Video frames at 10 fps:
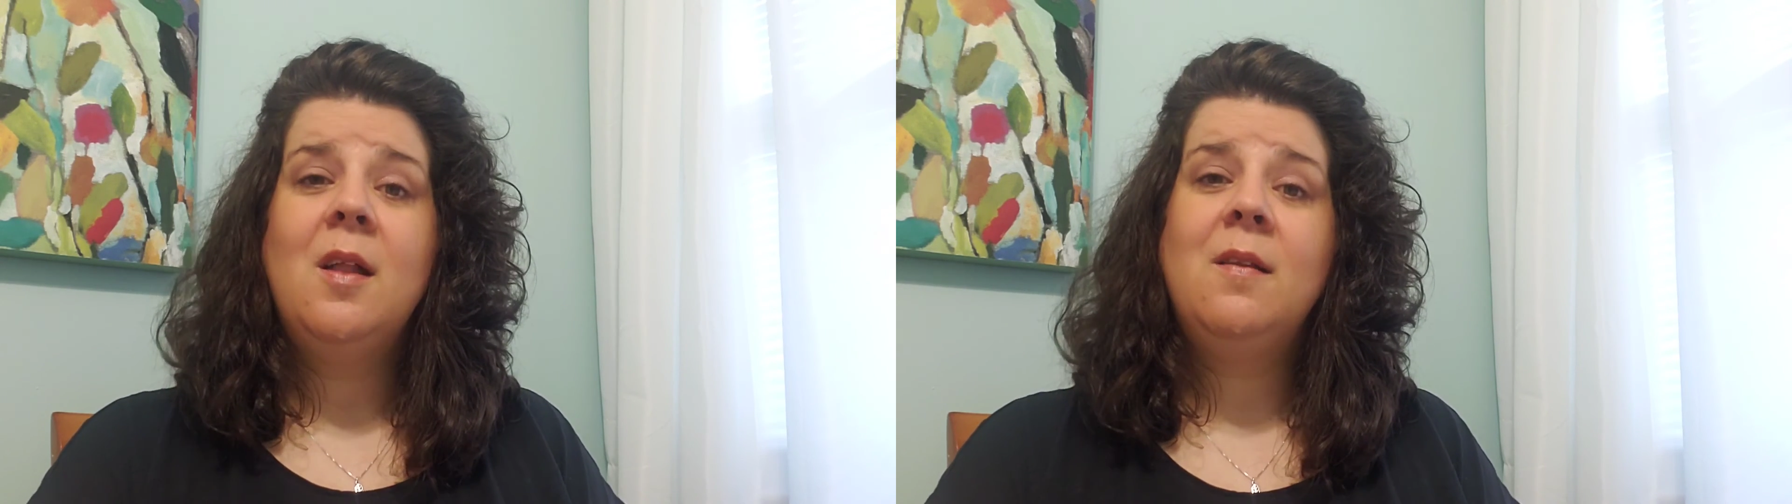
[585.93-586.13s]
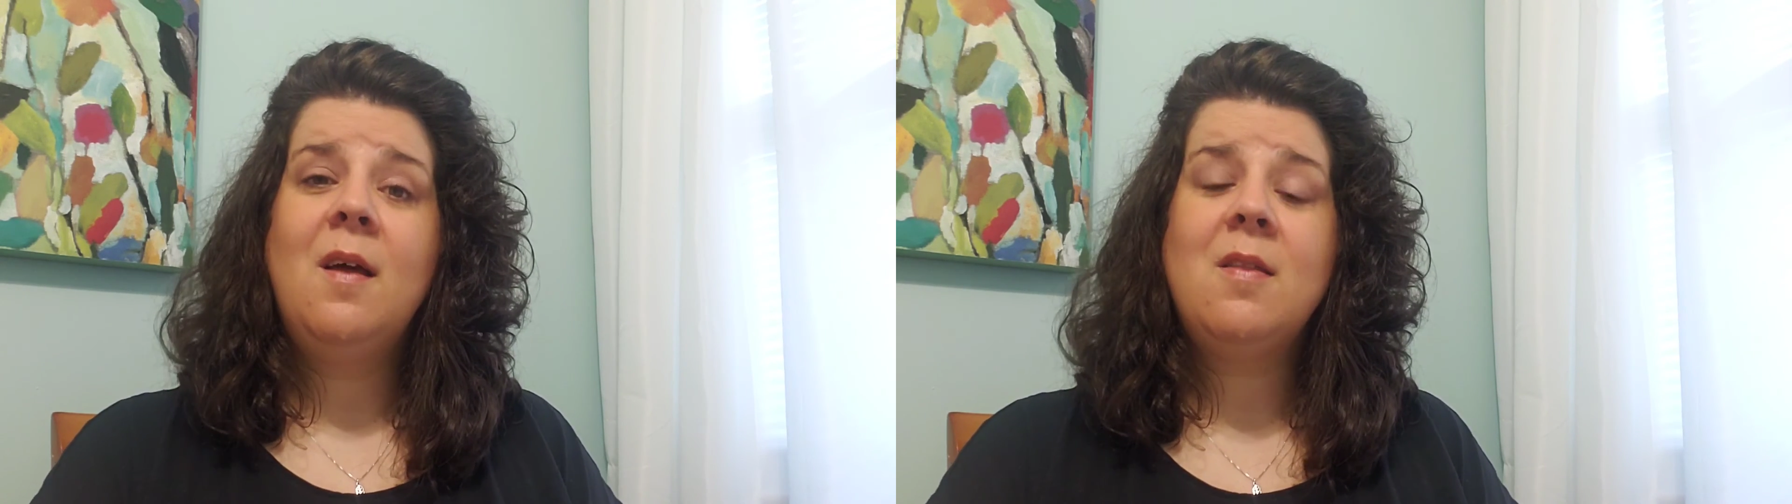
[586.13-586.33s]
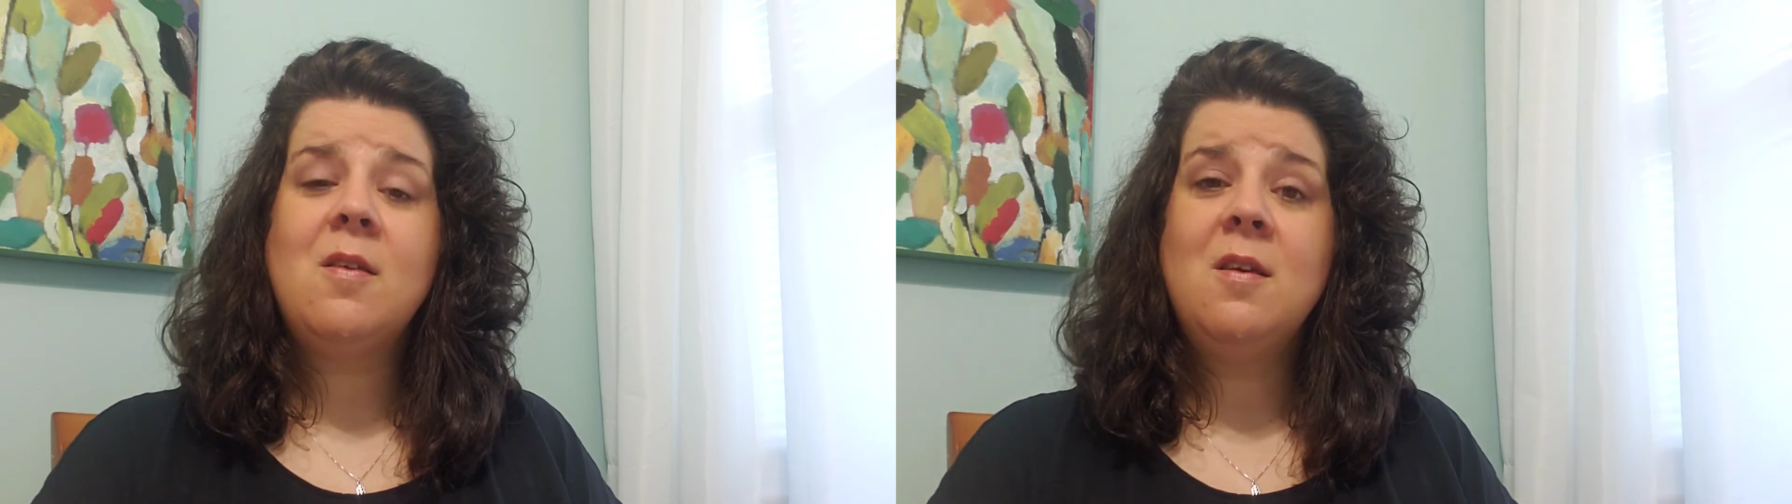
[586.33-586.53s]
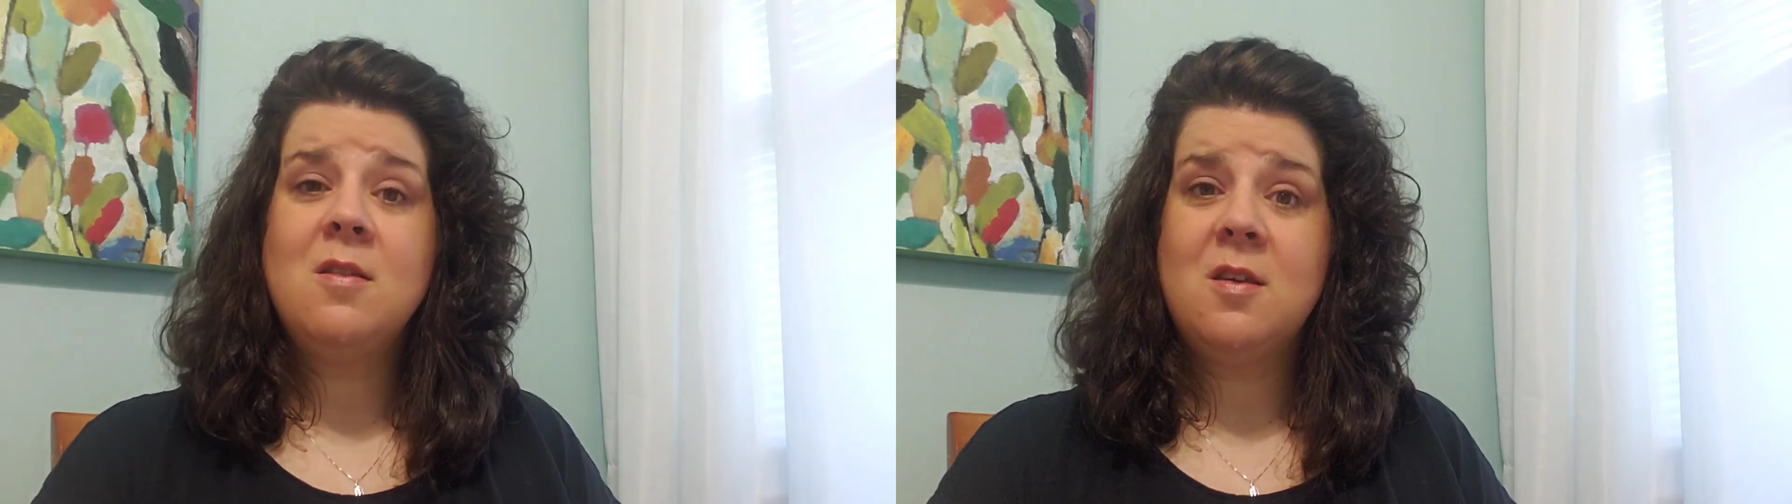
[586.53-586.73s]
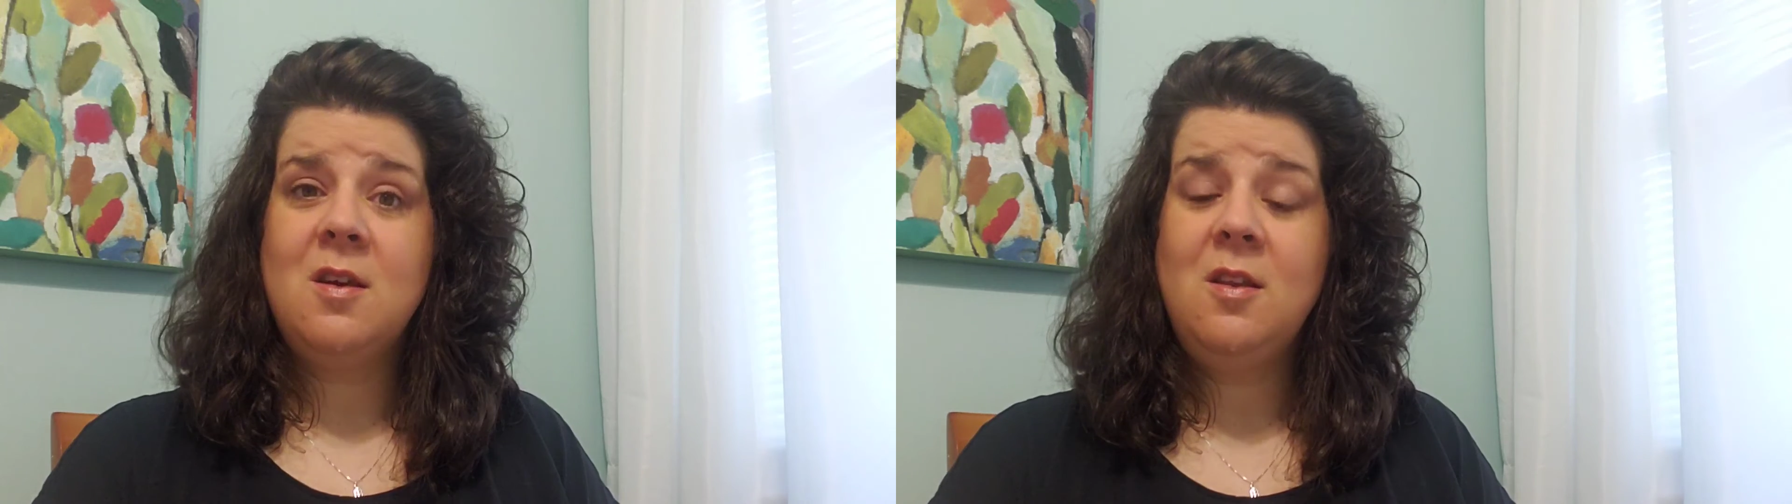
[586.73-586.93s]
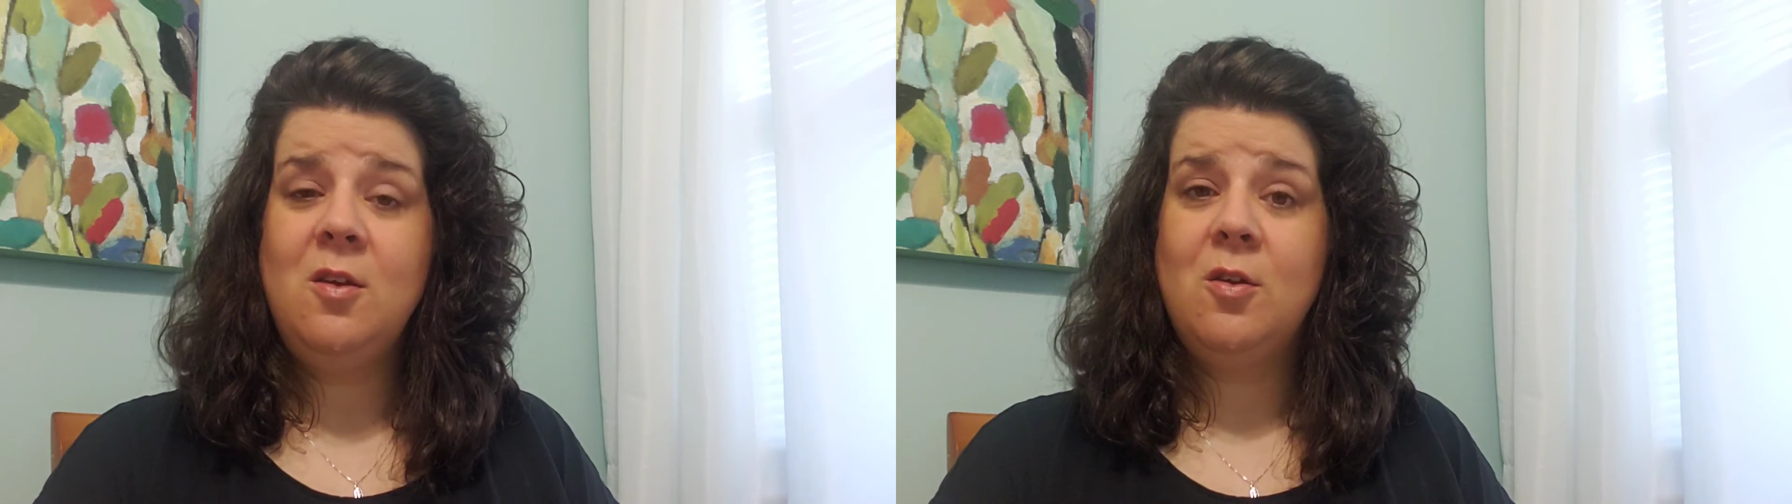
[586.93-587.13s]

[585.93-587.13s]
Let's continue